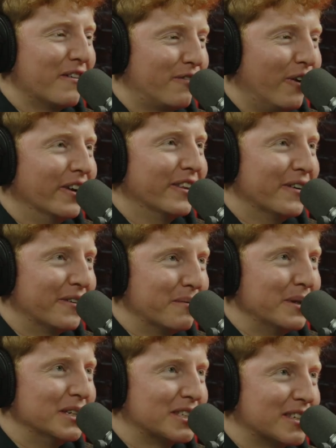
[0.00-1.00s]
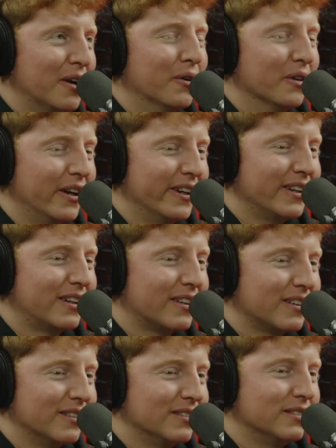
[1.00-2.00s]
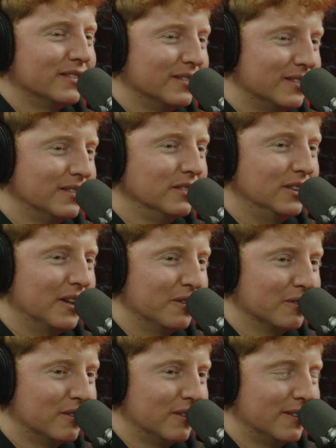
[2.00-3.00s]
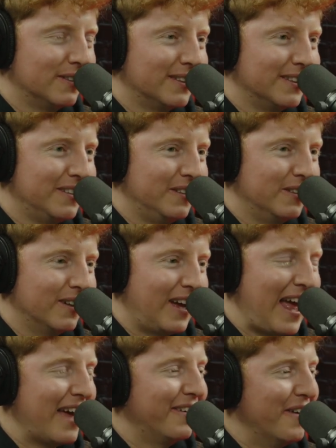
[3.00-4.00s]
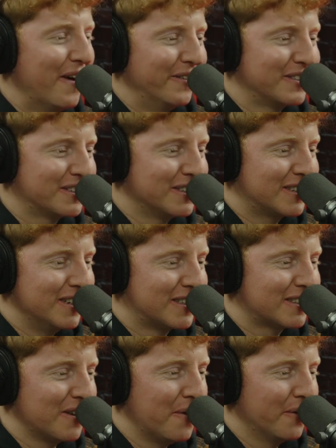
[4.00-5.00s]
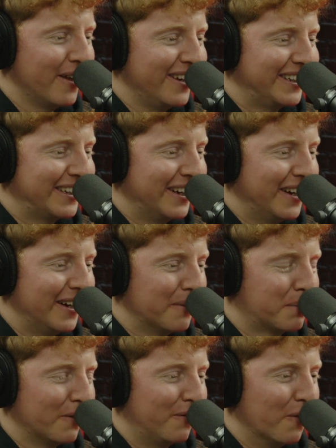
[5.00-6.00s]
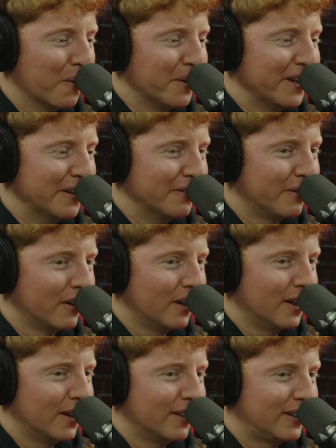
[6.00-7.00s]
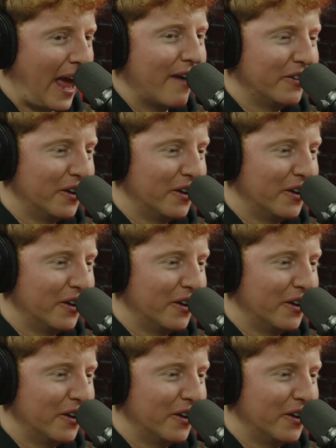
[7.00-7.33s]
funny though to be so like, you know, I don't know. It's so like performative, having